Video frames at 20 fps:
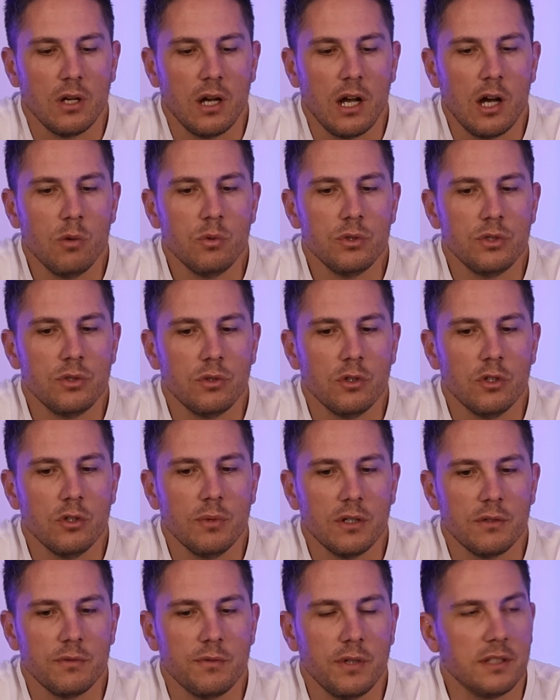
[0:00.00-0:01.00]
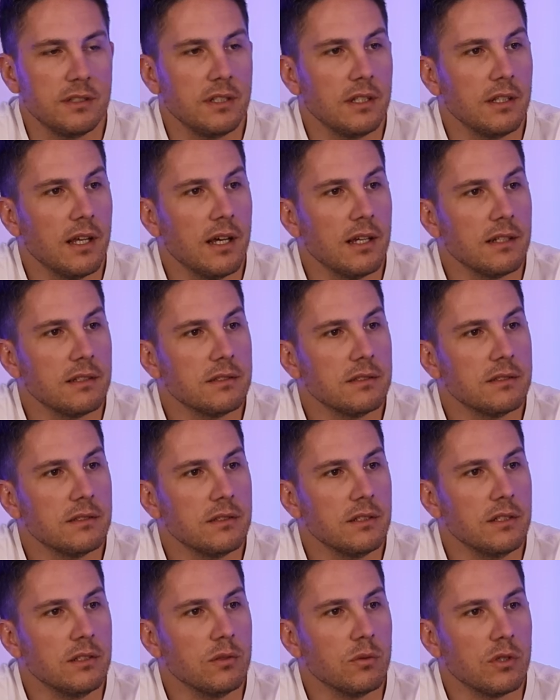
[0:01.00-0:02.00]
how would you go about fixing that
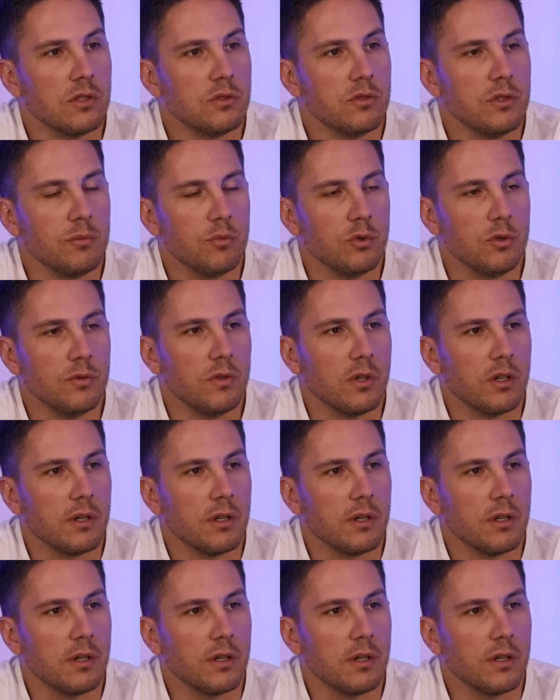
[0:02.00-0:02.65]
in order to improve your